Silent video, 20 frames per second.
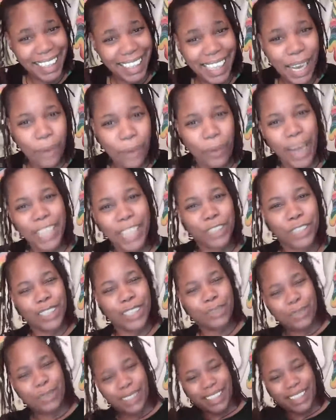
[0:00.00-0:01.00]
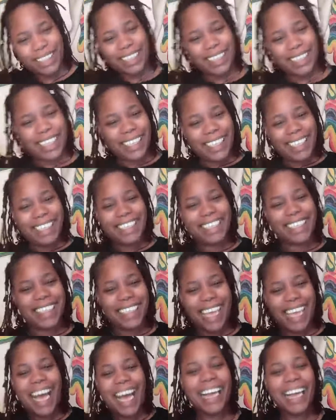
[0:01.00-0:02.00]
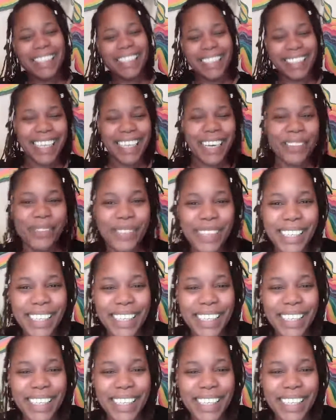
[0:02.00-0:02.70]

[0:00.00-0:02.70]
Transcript: That white dress with the slit in the side and stuff.